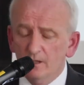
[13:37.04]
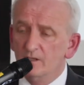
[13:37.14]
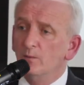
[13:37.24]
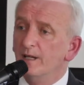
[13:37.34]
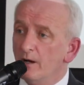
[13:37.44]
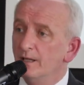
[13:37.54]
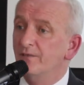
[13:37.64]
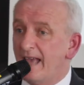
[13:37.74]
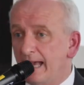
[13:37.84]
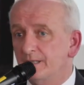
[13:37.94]
So with all
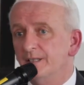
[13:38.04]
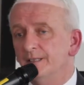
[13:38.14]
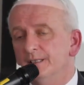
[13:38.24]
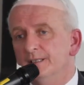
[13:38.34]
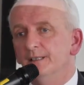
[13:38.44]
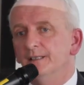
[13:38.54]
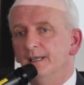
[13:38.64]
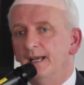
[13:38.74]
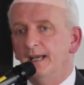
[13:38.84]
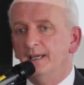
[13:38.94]
of that,
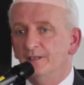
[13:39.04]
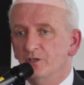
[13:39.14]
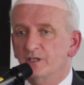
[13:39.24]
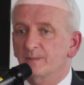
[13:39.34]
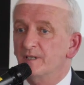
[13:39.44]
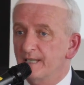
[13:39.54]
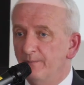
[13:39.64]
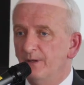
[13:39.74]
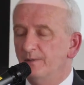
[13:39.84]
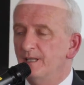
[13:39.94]
it does
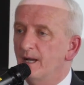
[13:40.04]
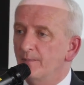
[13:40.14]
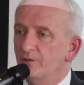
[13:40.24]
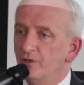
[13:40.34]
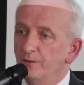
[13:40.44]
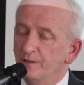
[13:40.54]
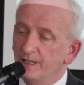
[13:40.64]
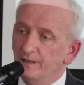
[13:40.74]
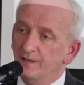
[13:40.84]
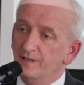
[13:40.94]
present me with the
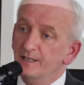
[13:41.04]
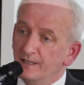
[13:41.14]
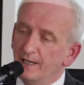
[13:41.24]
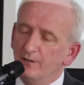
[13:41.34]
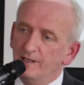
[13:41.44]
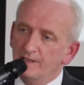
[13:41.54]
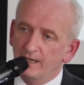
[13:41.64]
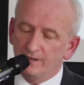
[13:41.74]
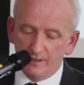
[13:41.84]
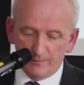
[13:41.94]
opportunity to sincerely
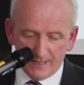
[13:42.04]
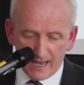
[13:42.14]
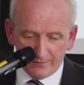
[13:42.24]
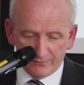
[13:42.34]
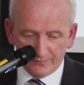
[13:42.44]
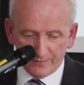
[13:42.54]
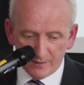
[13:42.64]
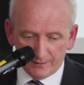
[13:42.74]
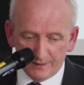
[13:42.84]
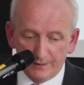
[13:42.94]
say to you on behalf of the
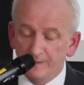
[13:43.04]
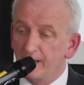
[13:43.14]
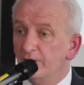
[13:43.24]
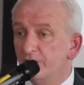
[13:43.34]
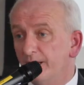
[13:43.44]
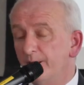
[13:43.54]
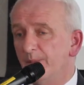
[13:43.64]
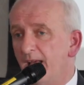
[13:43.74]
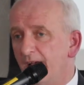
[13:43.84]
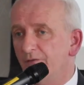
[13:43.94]
organisation and on
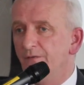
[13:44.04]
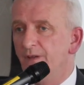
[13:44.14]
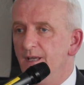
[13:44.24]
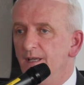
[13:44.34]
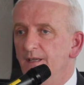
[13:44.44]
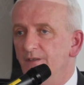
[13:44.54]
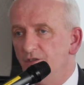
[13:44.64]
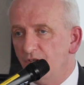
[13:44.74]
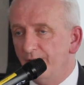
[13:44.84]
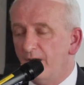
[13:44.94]
behalf of the
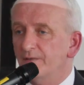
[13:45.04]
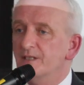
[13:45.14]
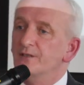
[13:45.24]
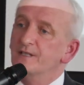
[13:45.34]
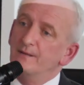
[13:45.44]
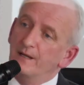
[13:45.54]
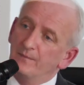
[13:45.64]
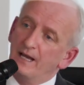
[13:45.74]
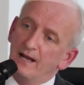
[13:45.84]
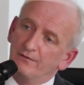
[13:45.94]
chief officers and on
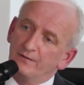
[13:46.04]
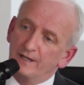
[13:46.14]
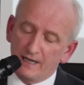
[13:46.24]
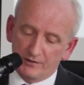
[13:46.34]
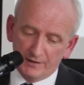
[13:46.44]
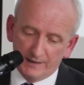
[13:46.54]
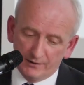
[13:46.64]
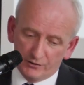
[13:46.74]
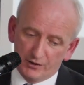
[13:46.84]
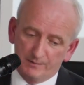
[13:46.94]
behalf of the national
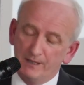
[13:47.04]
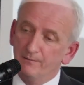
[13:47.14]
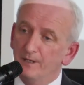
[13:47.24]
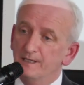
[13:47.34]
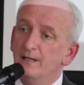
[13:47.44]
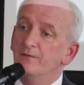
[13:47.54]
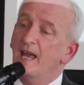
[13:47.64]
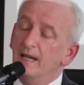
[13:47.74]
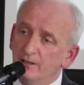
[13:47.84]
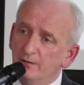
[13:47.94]
leadership team myself,
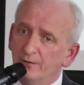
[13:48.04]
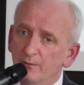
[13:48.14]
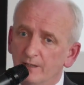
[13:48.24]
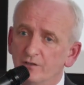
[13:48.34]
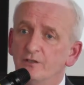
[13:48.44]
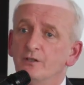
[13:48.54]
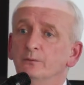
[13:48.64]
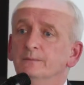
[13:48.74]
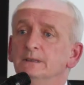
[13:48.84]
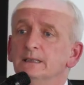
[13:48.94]
thank you for what you do.